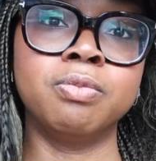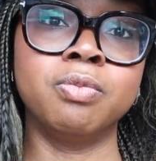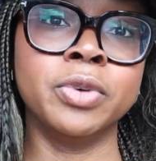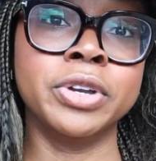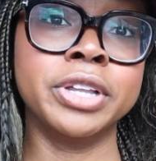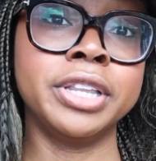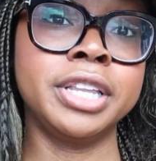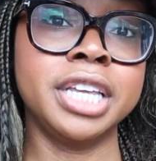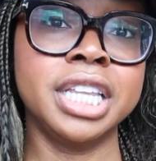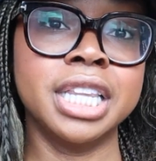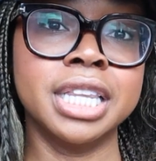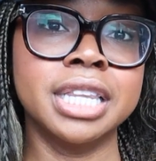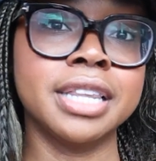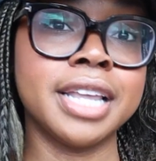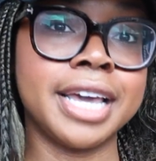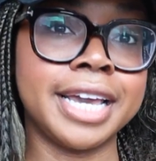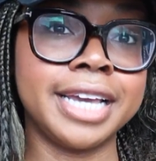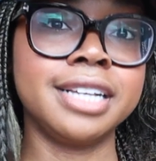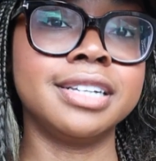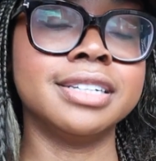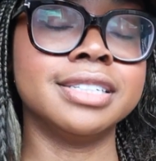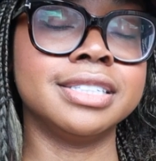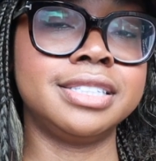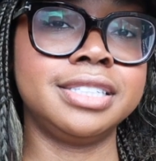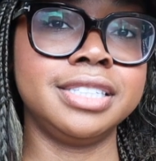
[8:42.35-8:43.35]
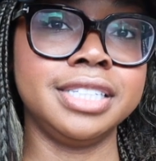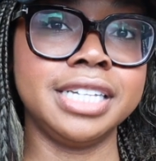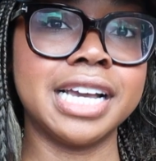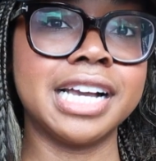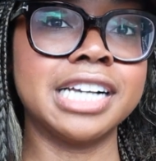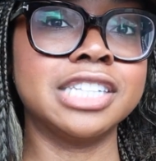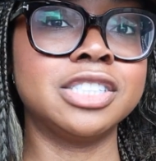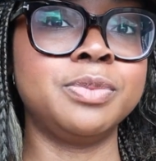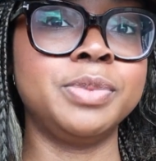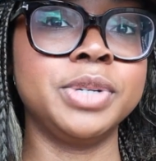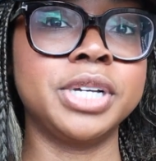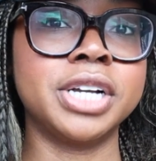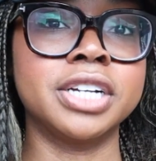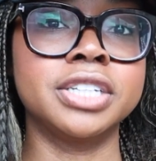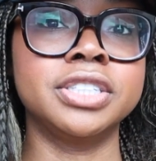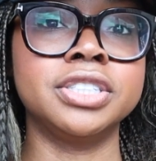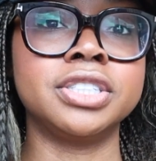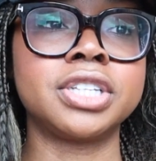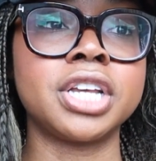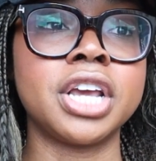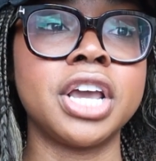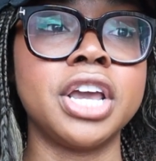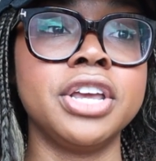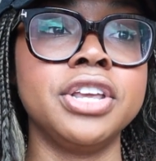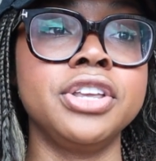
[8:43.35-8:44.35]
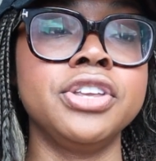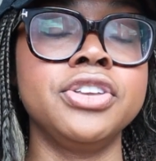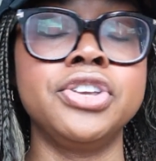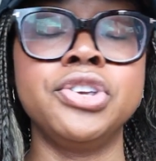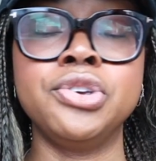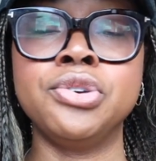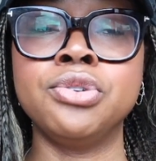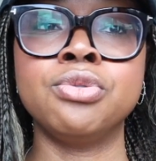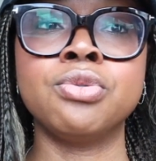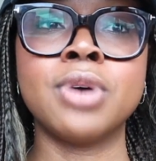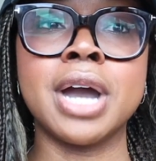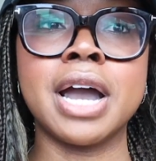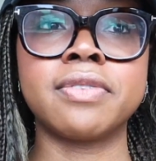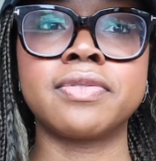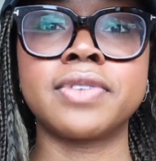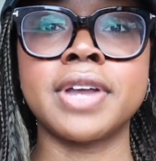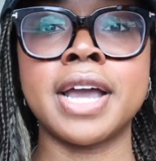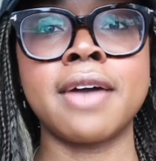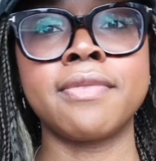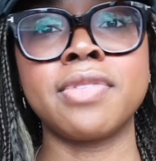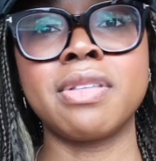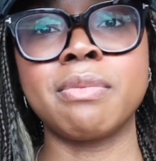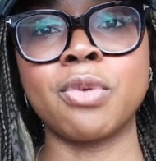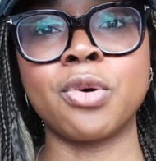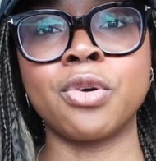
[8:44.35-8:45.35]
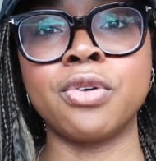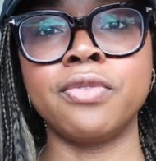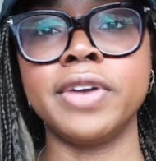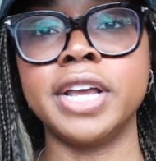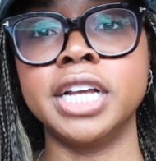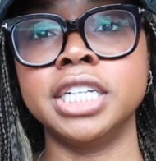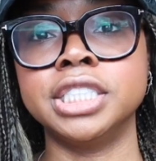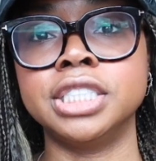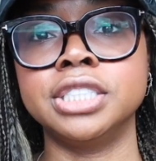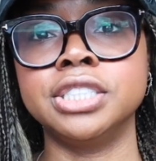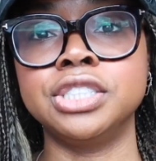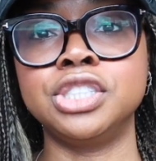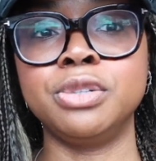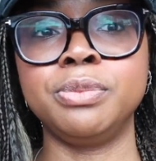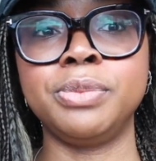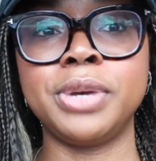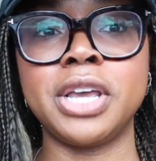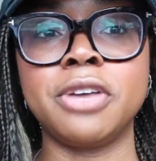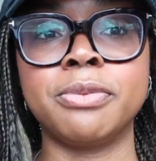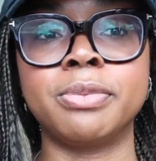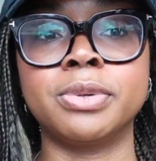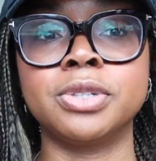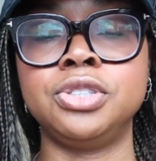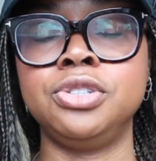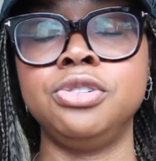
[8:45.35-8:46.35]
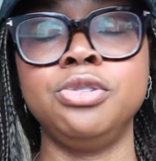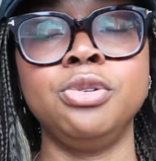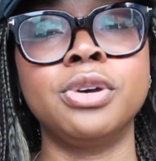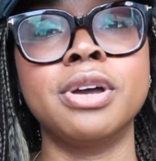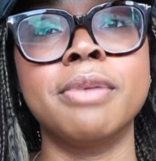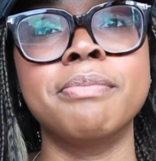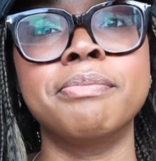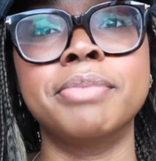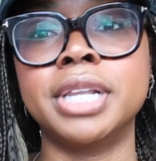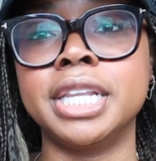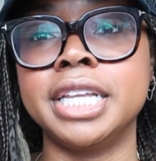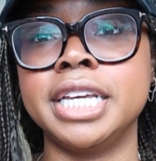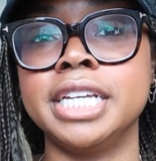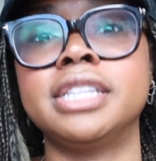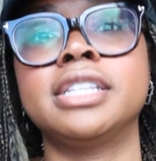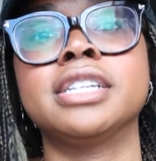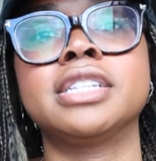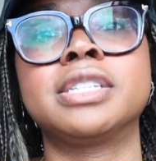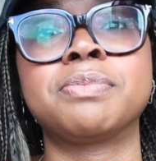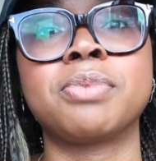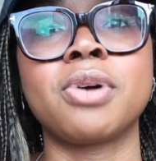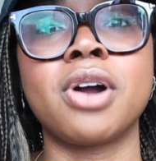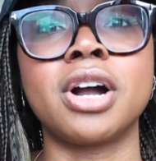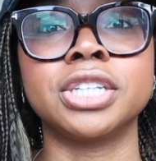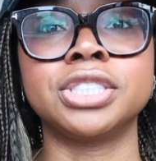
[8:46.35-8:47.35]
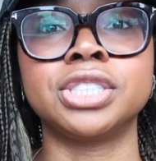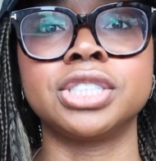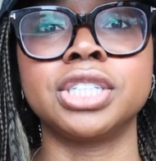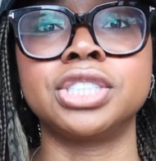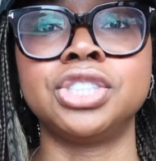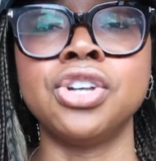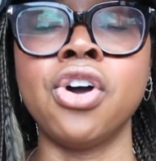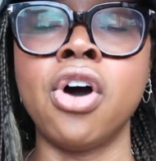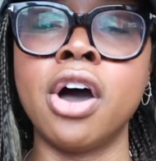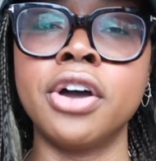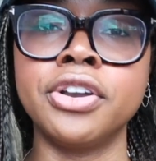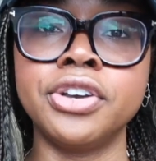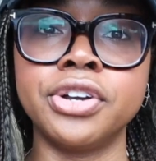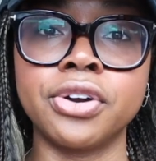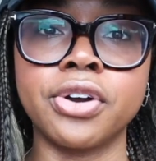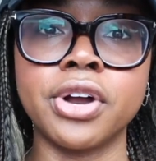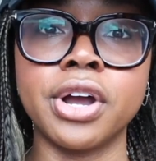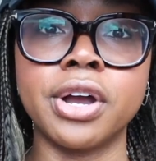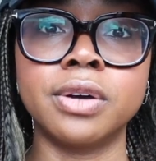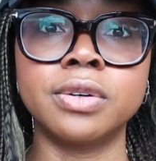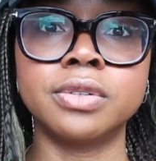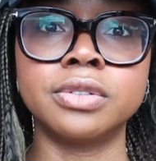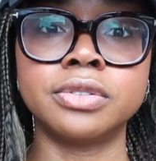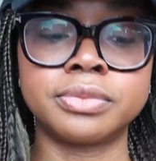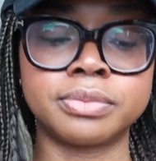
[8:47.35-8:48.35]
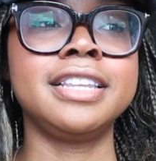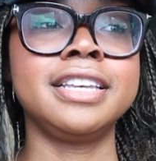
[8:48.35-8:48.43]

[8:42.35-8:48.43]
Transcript: really like CS because you have to have the motivation to be able to complete this project on your own.